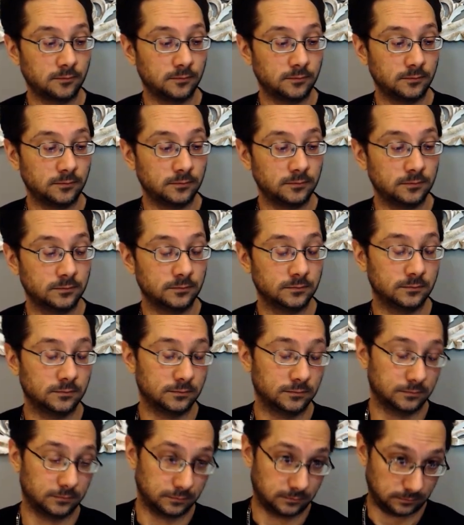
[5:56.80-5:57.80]

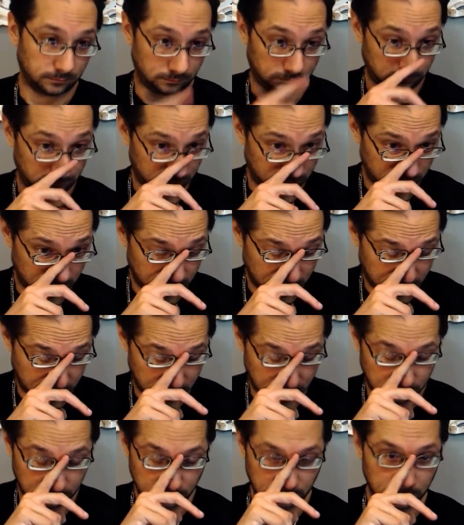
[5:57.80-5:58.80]

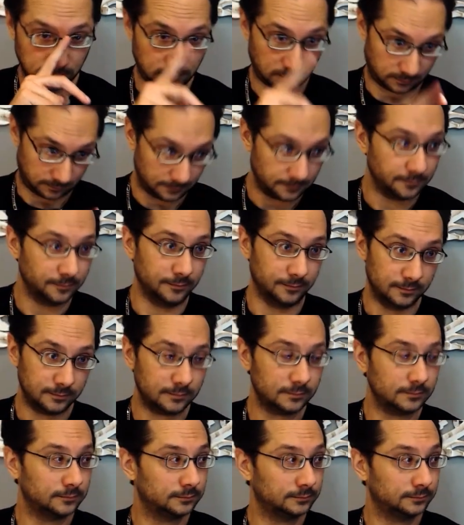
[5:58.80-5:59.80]

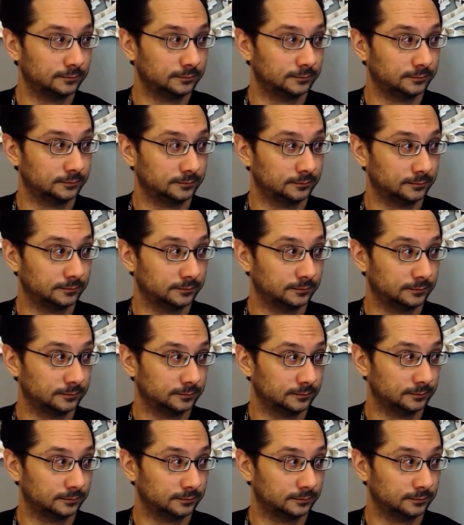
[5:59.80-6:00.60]
The person shown says nothing.